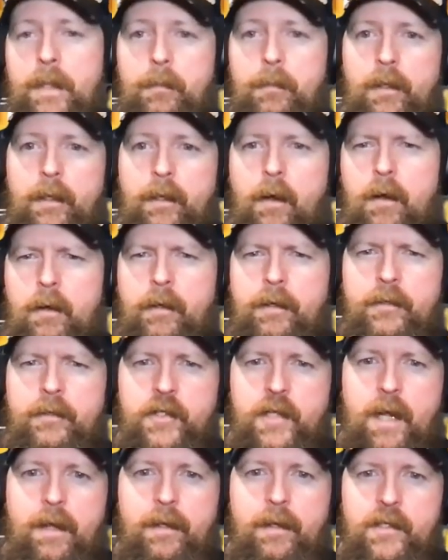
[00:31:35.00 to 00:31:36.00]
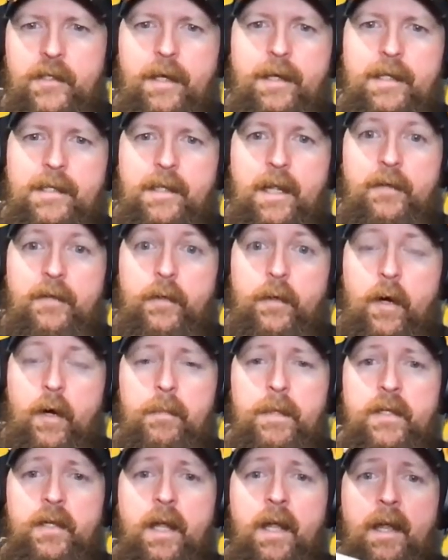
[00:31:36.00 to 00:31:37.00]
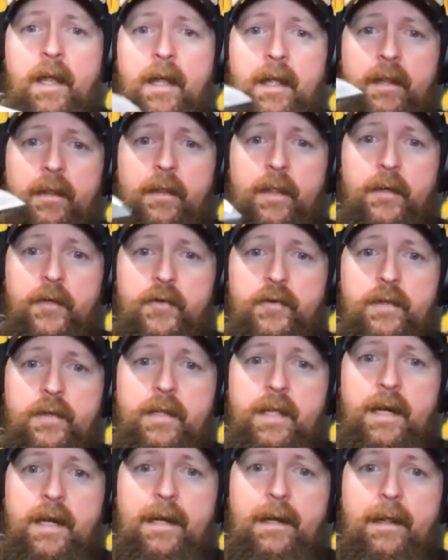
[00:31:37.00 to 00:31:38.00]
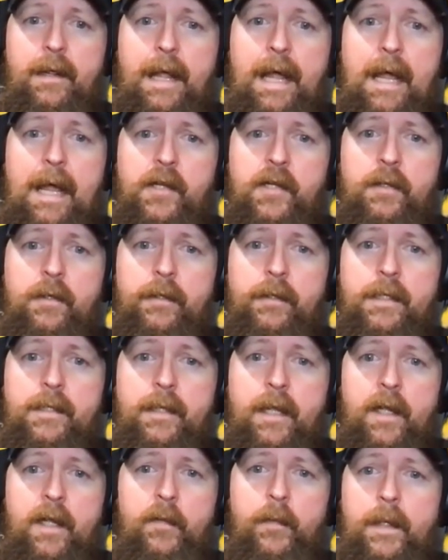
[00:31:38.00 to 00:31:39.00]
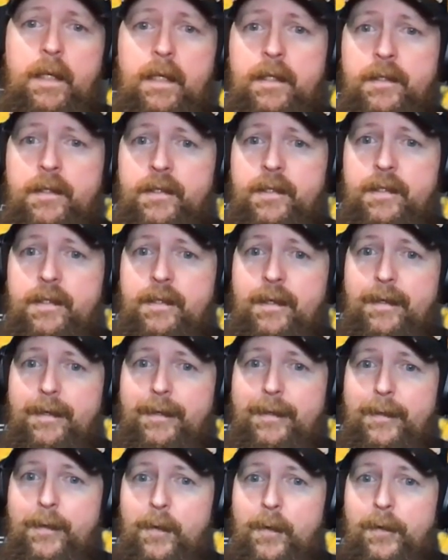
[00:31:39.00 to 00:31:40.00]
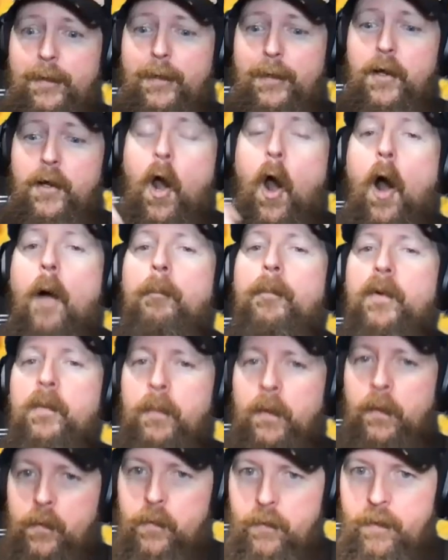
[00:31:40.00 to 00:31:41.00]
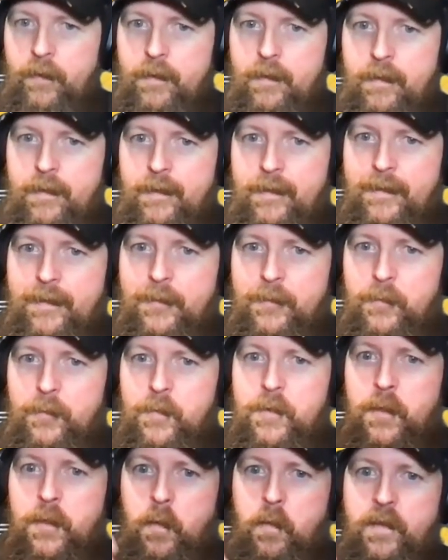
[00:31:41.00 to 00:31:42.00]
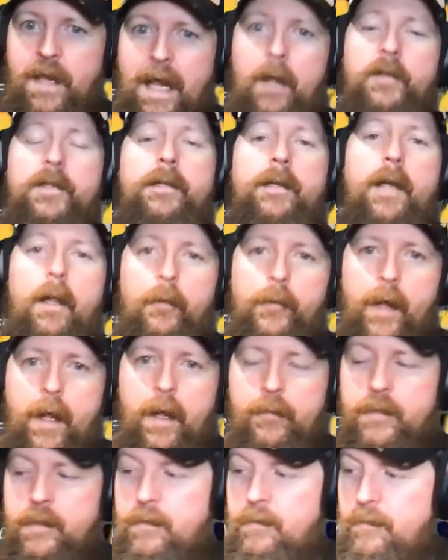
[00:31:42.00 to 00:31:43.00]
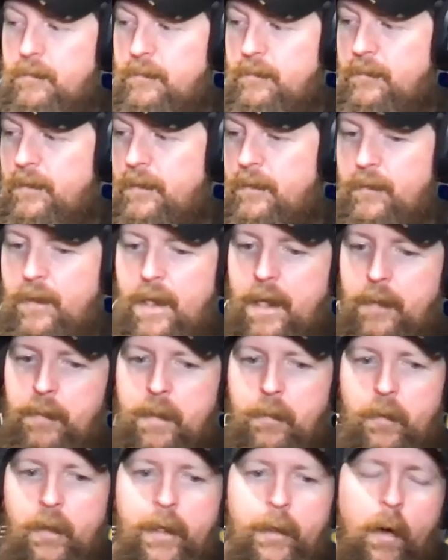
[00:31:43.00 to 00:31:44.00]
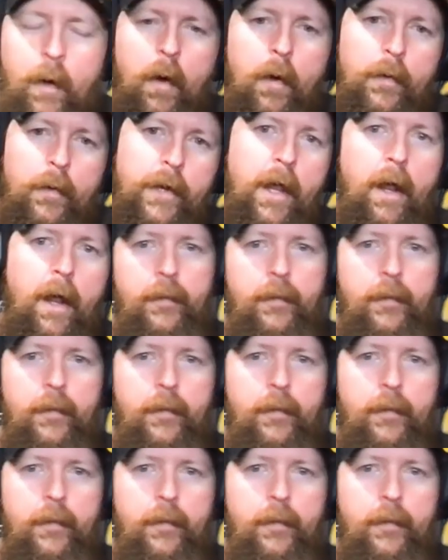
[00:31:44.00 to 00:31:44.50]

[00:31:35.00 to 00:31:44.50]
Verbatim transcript: about. People like, oh, uh, Chinese knives are garbage. The the action on this knife is comparable to thousand dollar knives. And people are like, "Oh